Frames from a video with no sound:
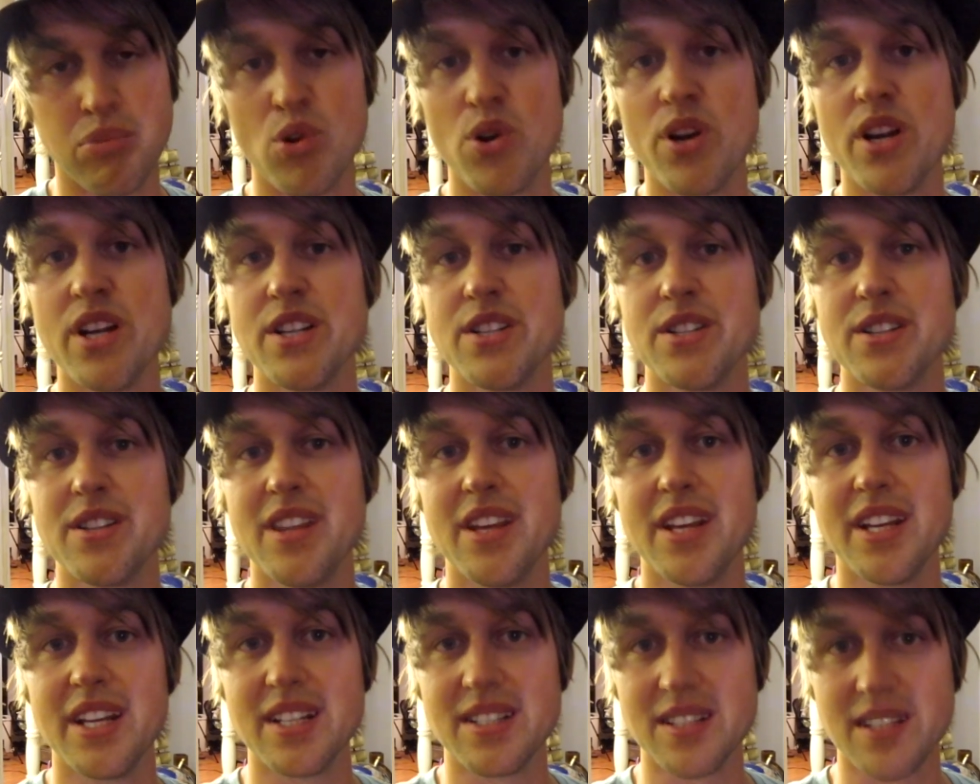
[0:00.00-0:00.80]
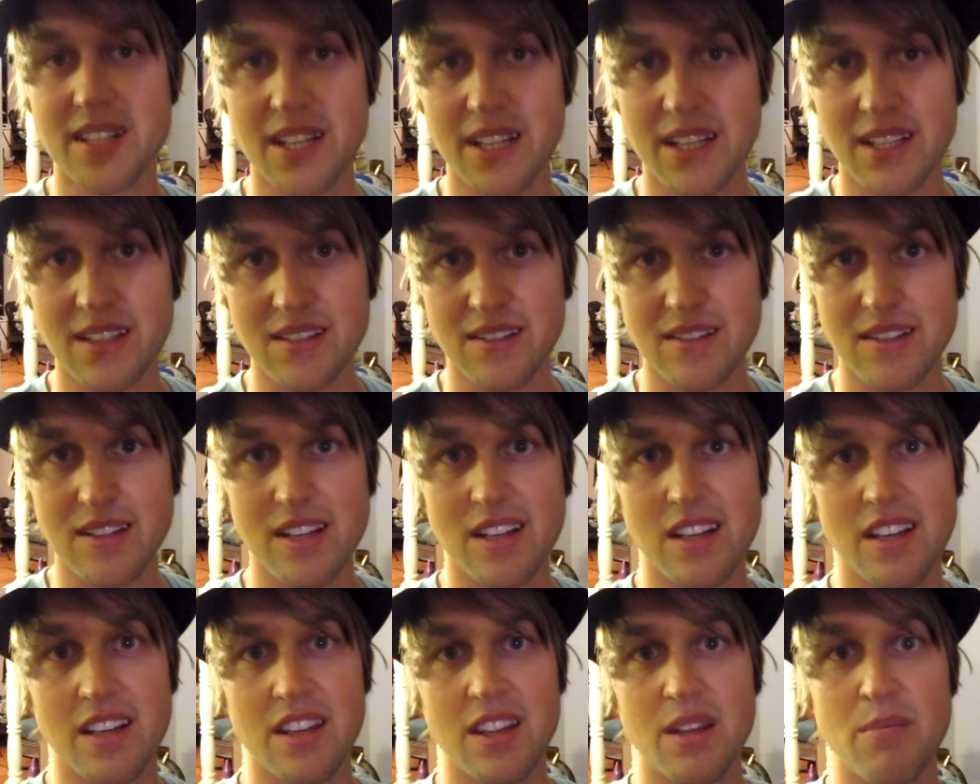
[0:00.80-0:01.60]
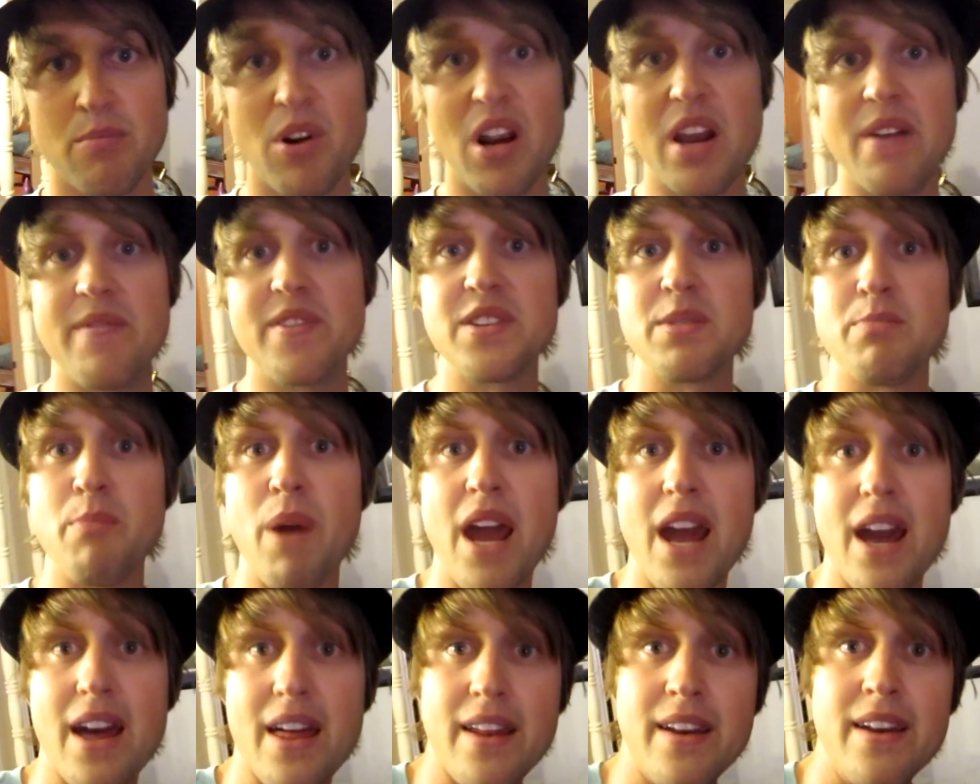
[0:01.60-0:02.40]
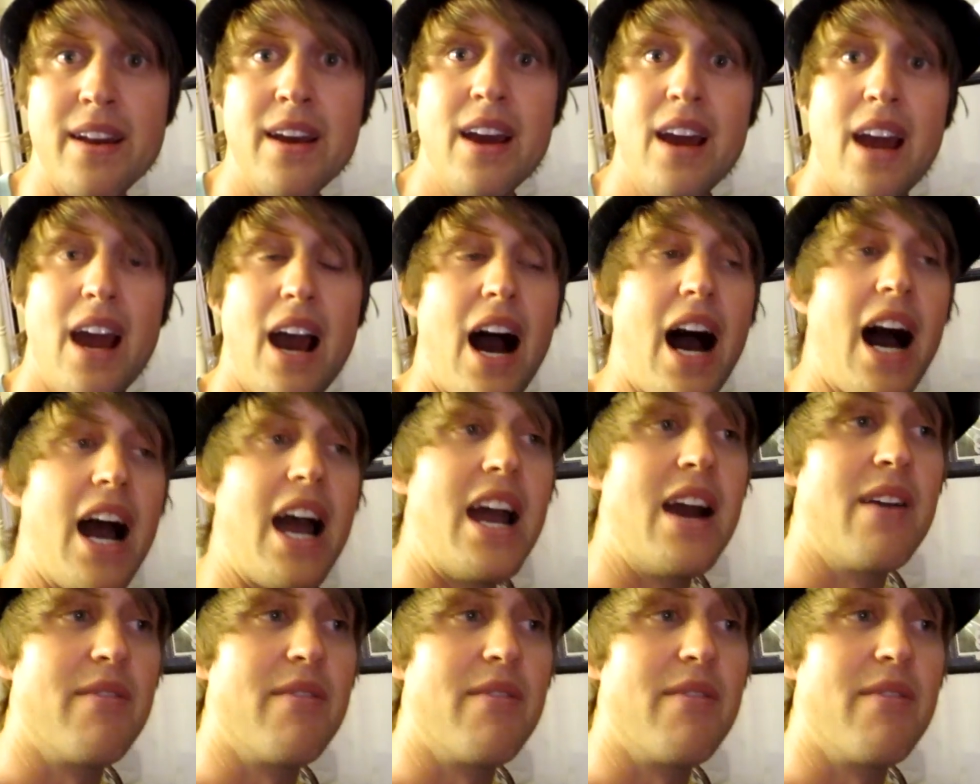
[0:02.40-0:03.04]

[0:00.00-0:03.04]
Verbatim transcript: bridge that he sings in The Bravest Man I